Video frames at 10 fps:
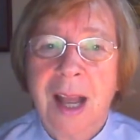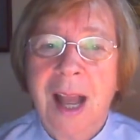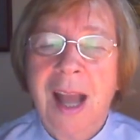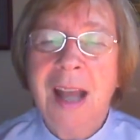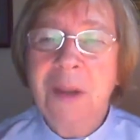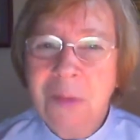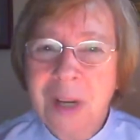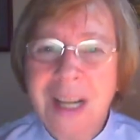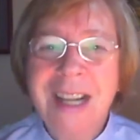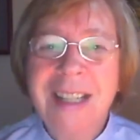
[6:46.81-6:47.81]
and
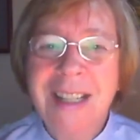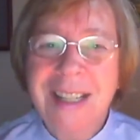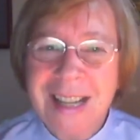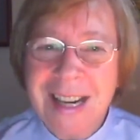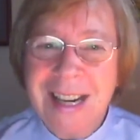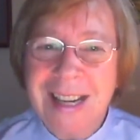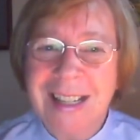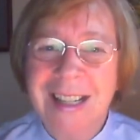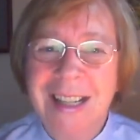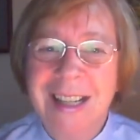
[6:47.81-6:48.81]
will indeed
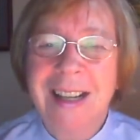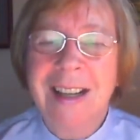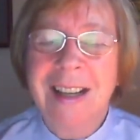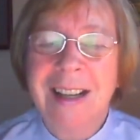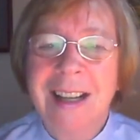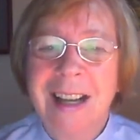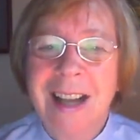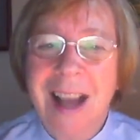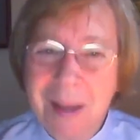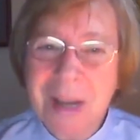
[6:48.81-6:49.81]

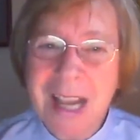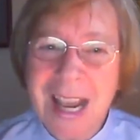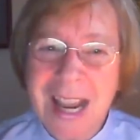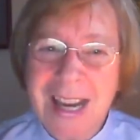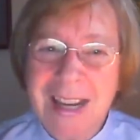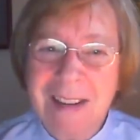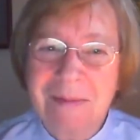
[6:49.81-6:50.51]
come again?